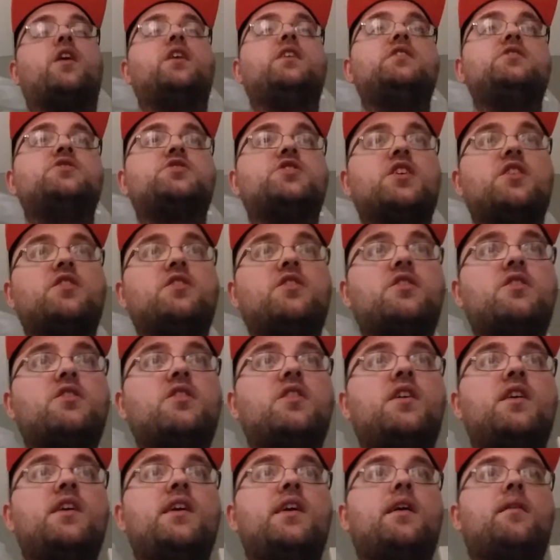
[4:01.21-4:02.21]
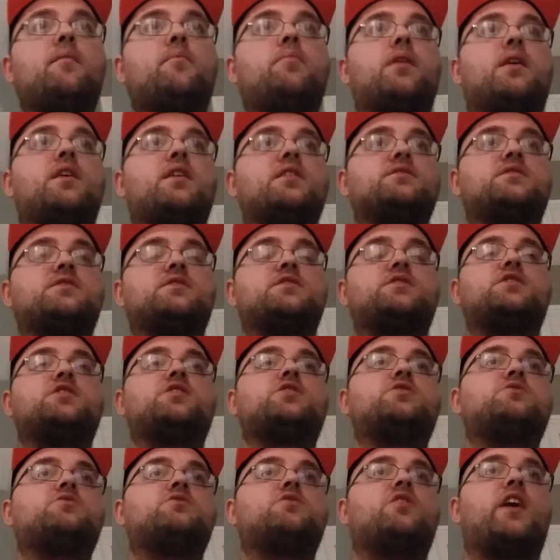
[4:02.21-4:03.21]
each other, because the
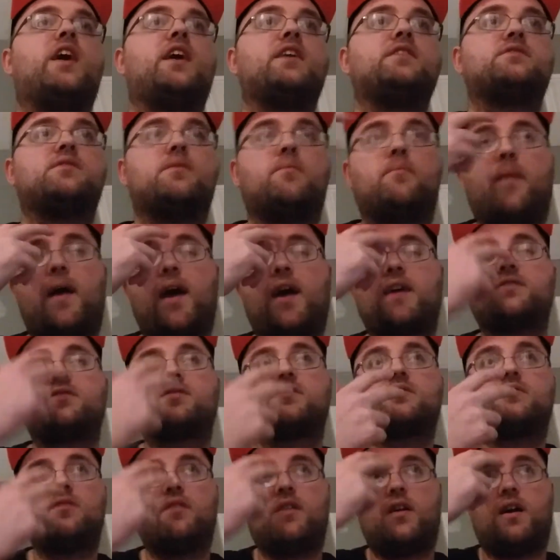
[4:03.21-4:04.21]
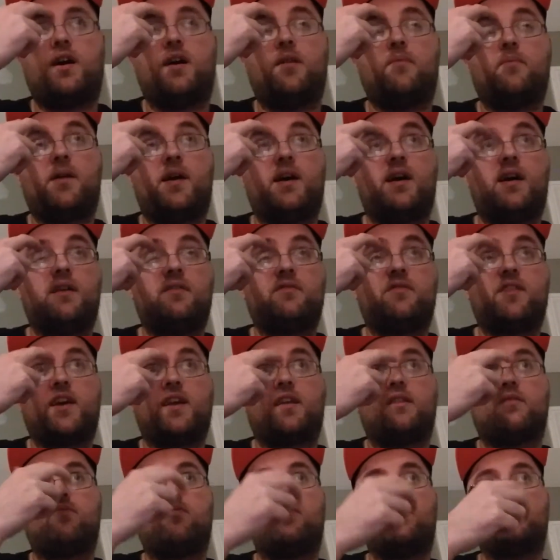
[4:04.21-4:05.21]
sister has a mask, um, uh, like one